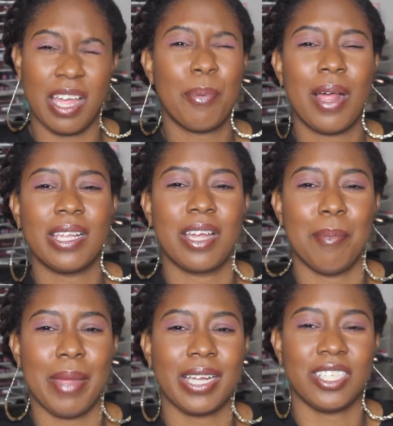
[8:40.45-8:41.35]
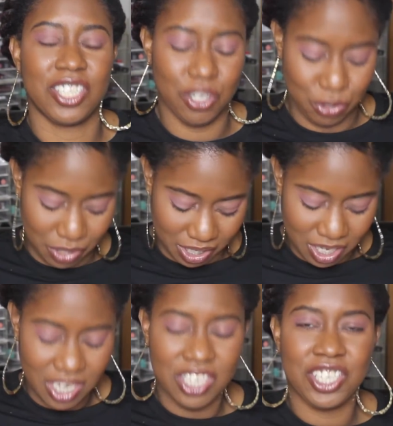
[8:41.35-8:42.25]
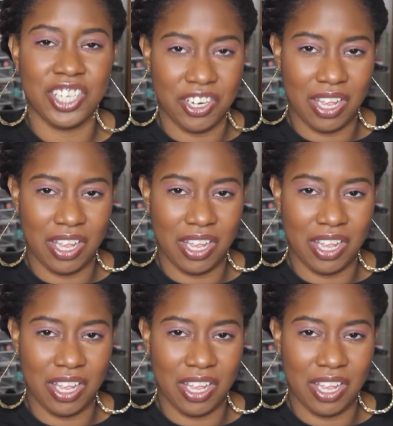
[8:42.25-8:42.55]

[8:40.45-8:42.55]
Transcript: I'll probably come back and show you, share